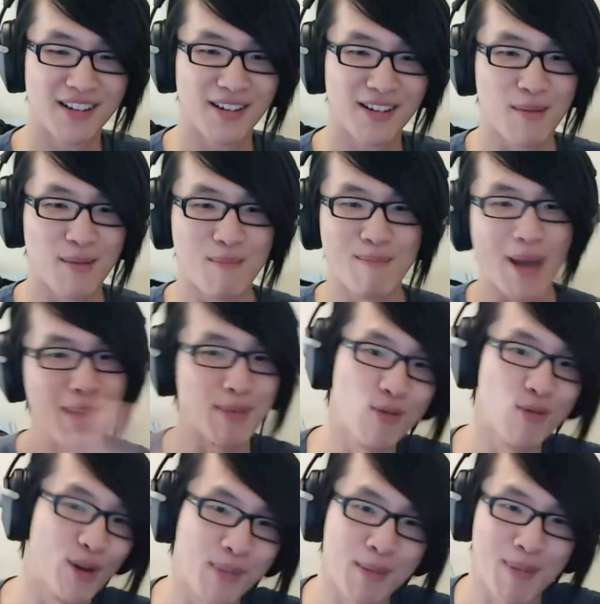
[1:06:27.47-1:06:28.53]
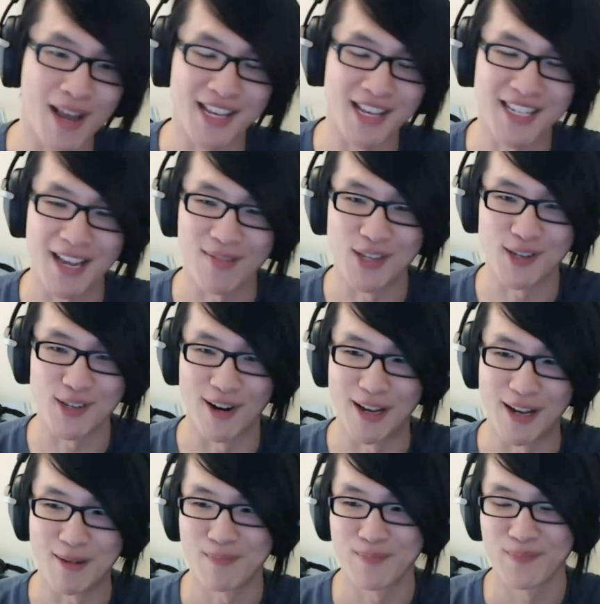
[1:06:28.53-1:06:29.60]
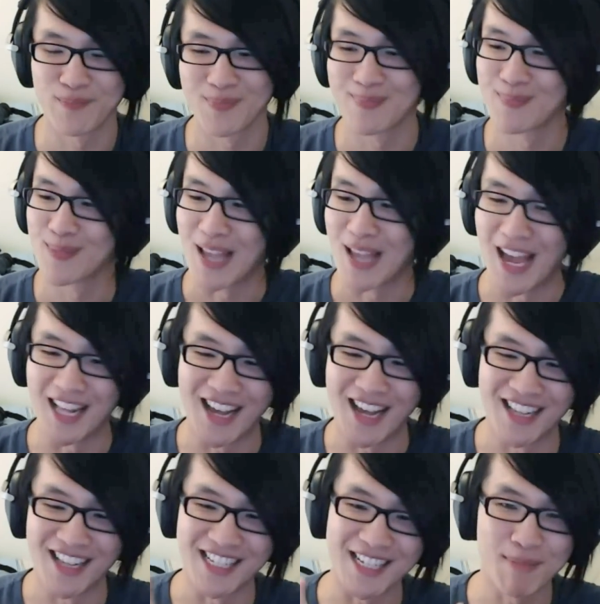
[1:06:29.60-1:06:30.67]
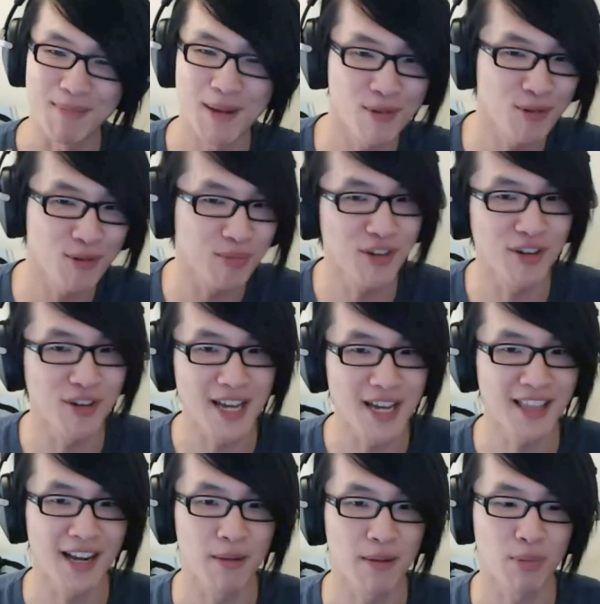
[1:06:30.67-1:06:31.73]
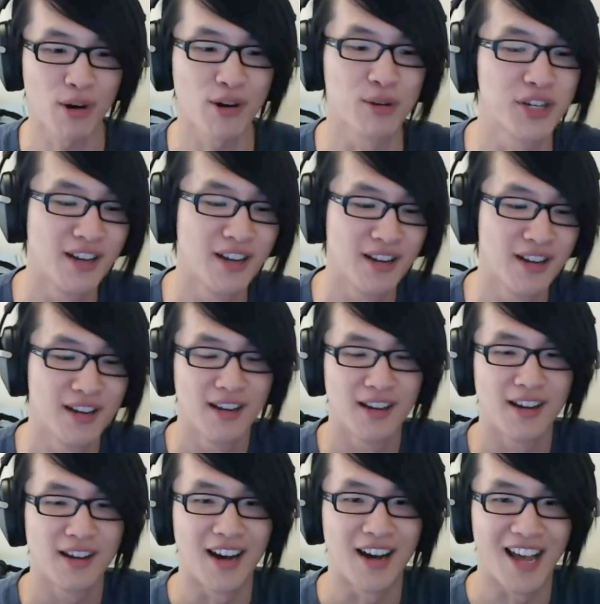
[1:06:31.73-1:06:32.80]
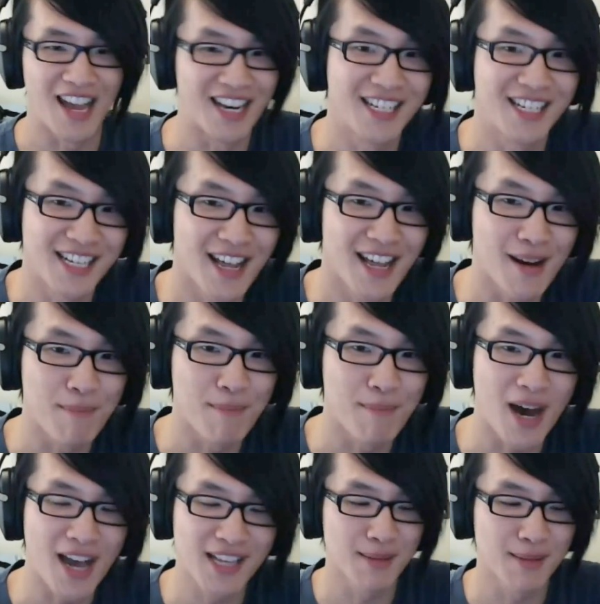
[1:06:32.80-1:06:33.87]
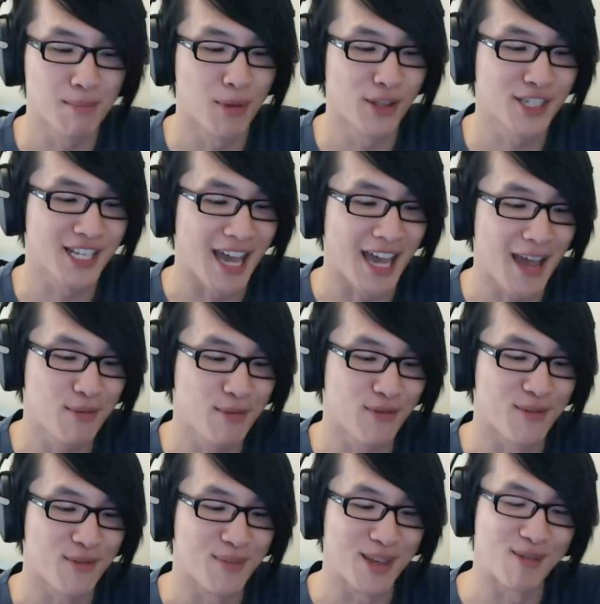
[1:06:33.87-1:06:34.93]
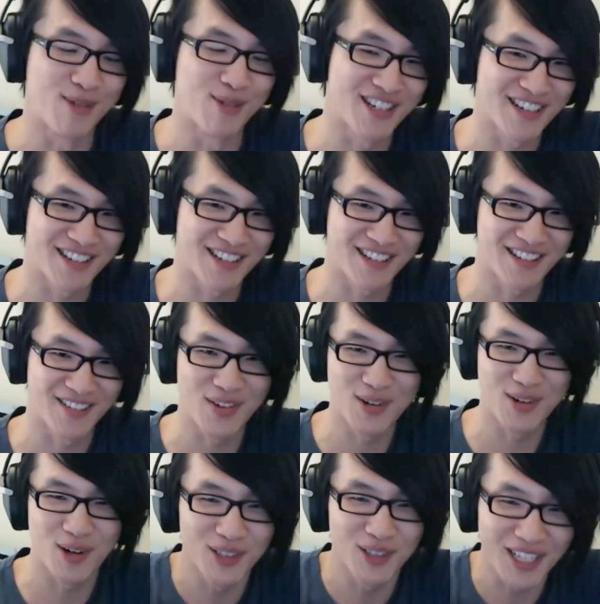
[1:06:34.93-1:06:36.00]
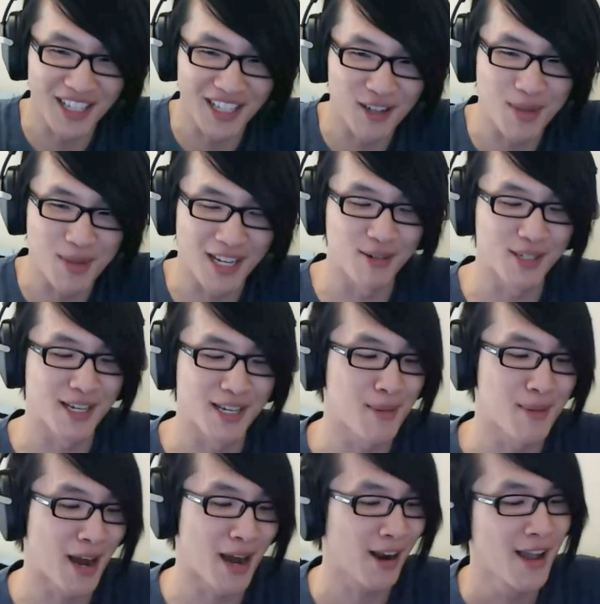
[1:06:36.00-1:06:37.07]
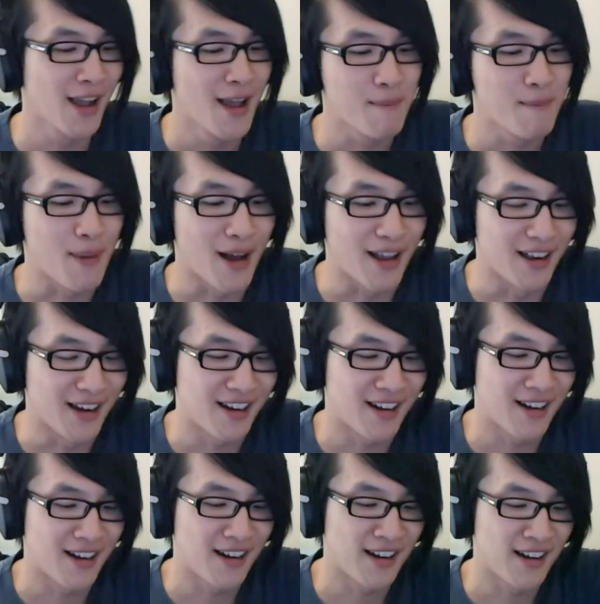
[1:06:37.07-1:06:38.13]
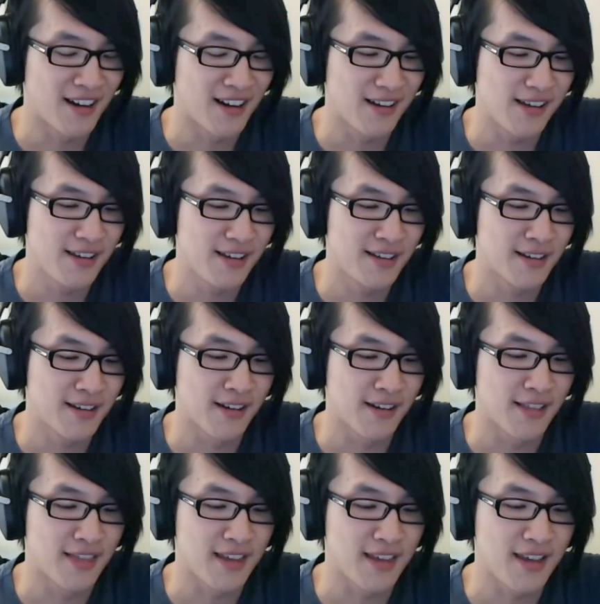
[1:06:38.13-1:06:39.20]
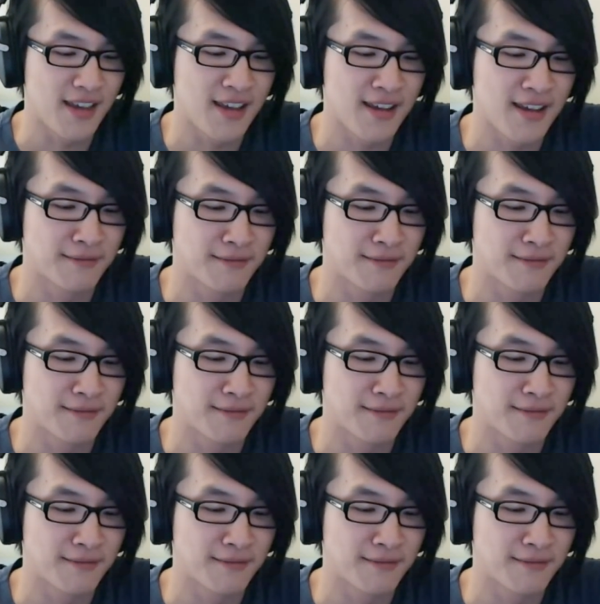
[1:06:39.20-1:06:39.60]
maybe you want to be better safe than sorry. And, and some people, you know, take that approach. Uh, and he did end up buying some Monster Cable from me, which I feel only a little bit guilty about. But uh, you know, the